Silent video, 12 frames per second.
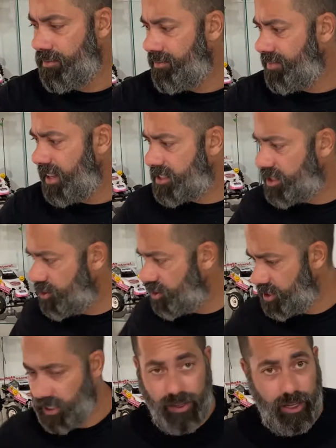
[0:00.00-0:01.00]
That's
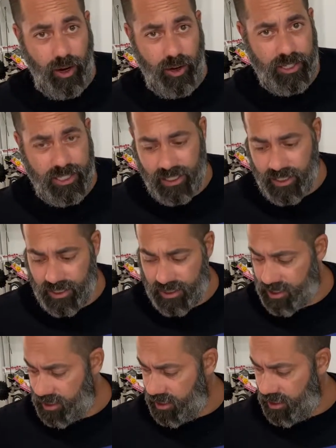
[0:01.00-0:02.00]
interesting. The
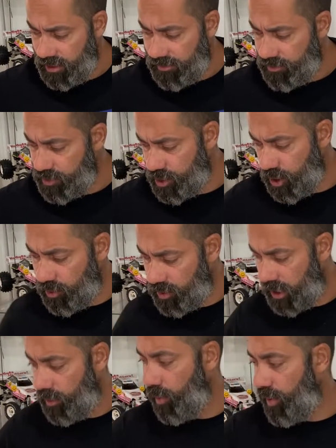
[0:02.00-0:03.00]
RZs don't
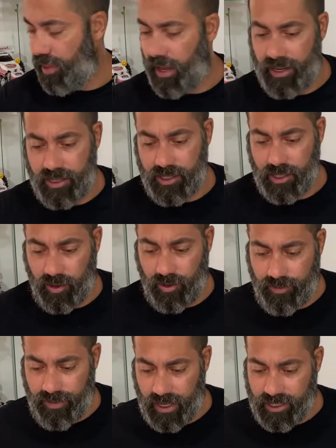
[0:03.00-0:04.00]
come with that,
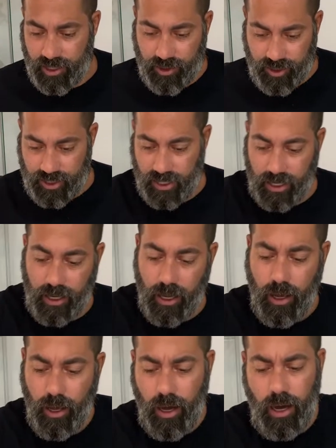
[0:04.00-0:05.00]
so that's interesting.
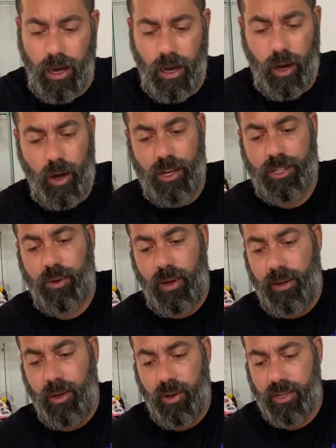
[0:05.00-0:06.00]
Also, I
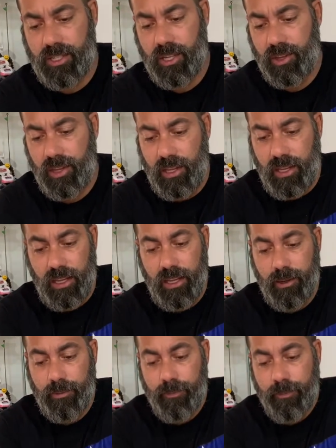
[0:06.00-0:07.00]
noticed that
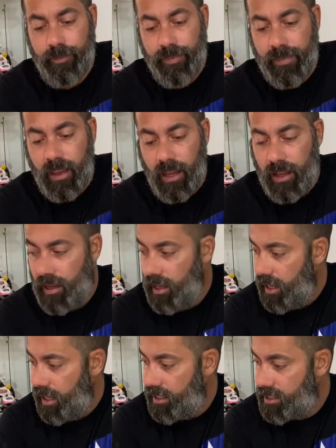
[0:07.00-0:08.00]
the
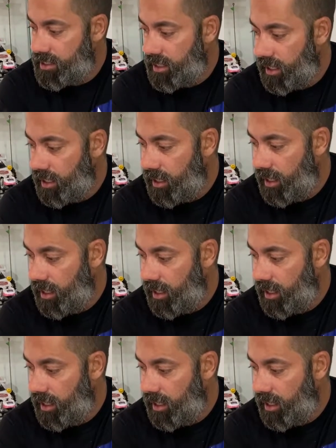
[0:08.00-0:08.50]
heatsink